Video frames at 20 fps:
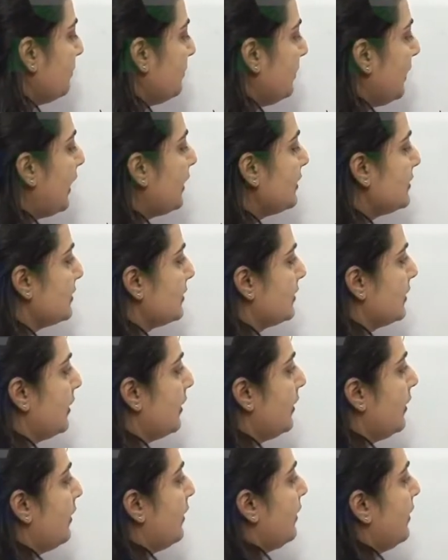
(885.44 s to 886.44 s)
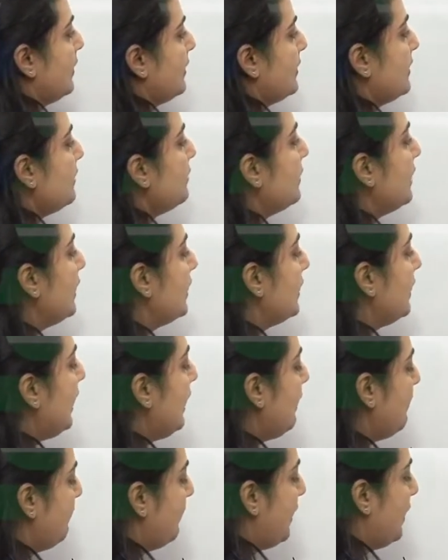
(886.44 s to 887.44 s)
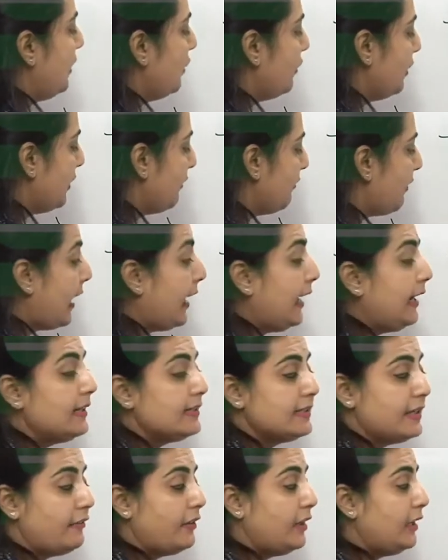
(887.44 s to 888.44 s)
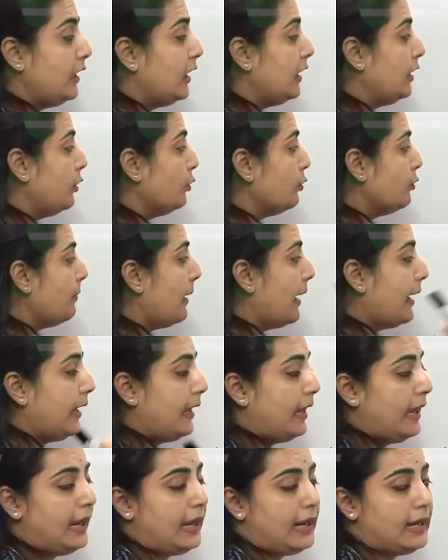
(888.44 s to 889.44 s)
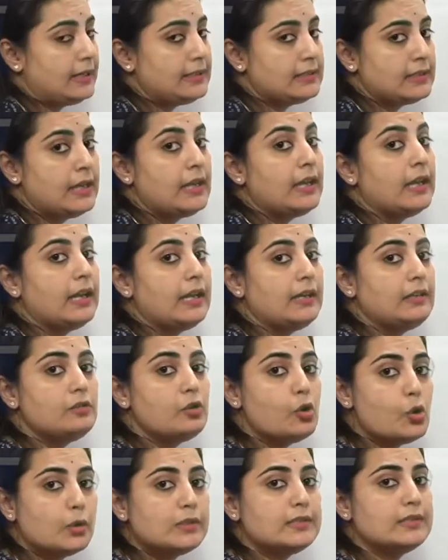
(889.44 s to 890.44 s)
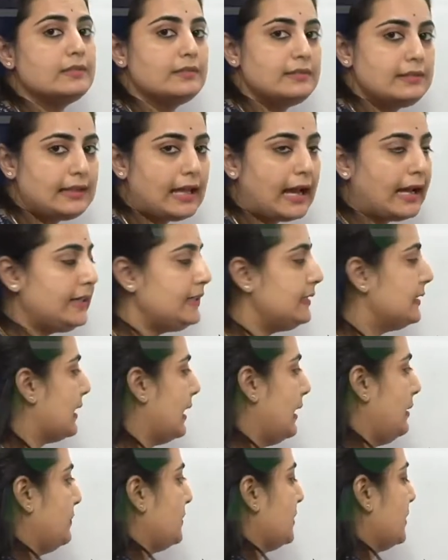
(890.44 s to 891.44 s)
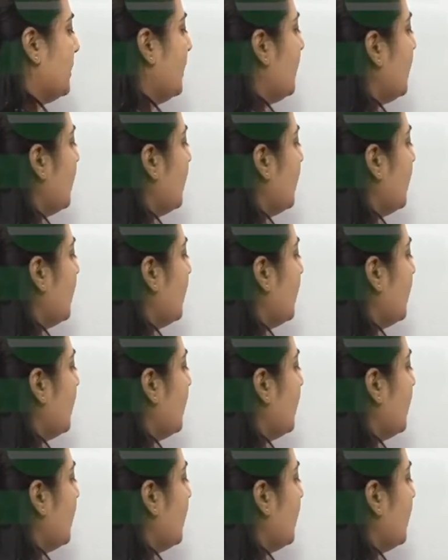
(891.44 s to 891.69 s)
Plus, similarly, when you divide 72 by 8, it goes 9 times.